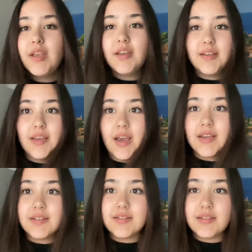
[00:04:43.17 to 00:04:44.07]
Yeah,
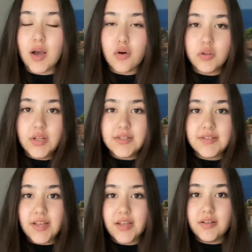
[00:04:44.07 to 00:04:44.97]
it's our last
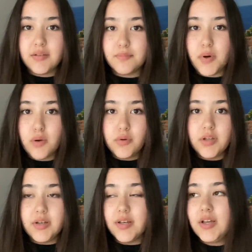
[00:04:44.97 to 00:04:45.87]
day in
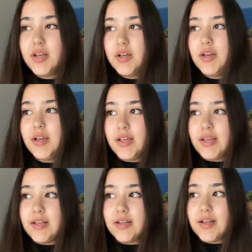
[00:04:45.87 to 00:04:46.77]
Poland
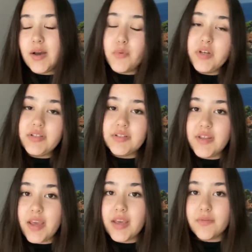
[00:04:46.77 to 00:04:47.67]
and I wanted to
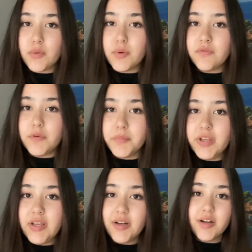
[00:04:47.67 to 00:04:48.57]
thank everyone from
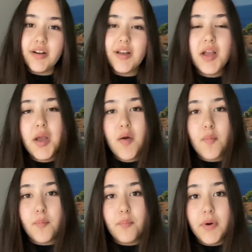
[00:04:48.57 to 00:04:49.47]
here.
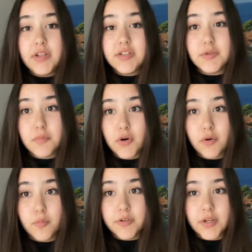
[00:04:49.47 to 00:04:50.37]
But tomorrow
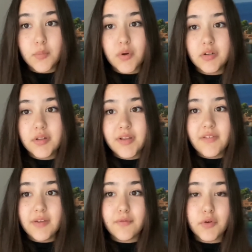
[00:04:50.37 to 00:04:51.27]
morning we're
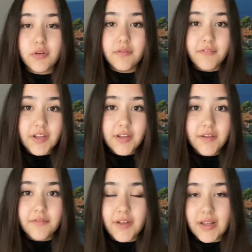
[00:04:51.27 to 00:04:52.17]
leaving for
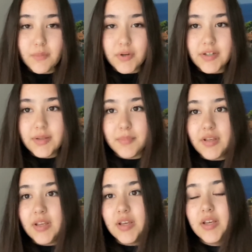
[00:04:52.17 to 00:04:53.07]
Lviv and we're gonna
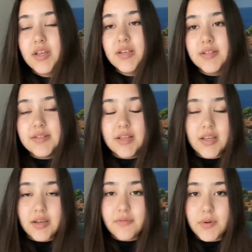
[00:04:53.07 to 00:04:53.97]
be seeing
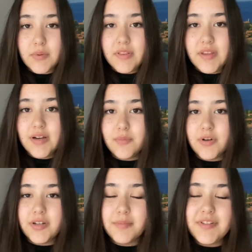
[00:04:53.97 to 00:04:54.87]
everyone there. We're
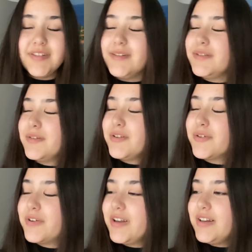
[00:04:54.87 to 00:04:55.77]
gonna be seeing
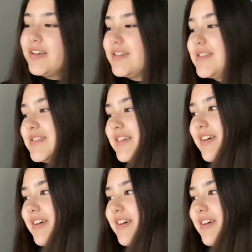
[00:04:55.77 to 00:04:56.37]
Ukrainians.